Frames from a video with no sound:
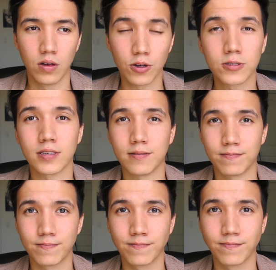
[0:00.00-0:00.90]
you'll see,
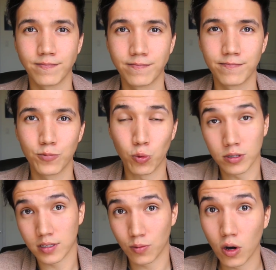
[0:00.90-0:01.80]

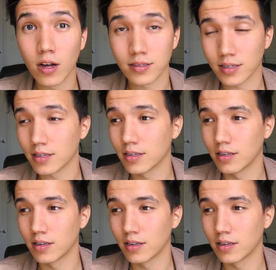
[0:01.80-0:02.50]
we'll see, we'll all see.